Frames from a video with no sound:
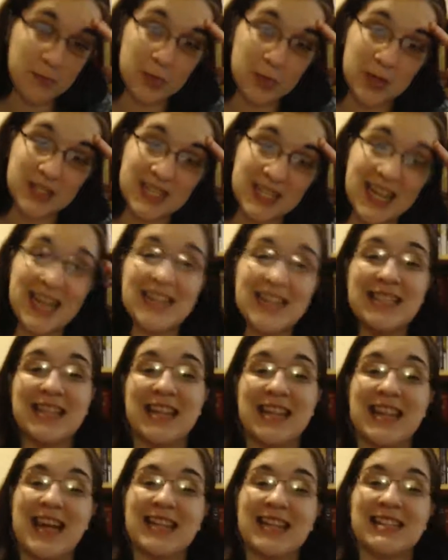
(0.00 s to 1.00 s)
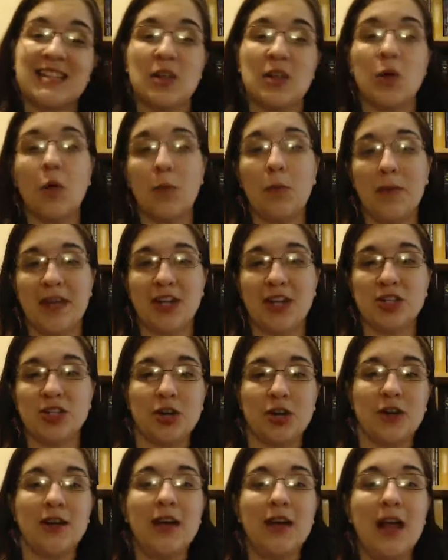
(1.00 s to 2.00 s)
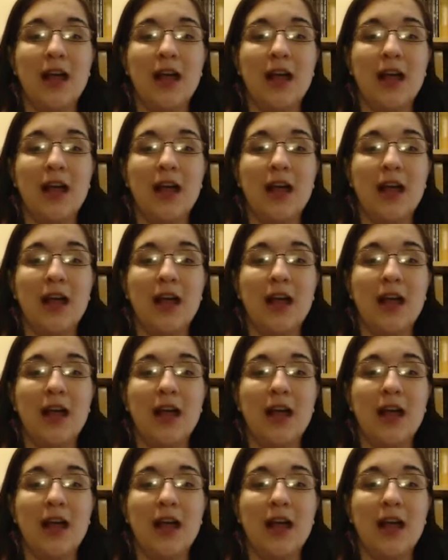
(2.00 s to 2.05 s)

pretend that that's the whole picture,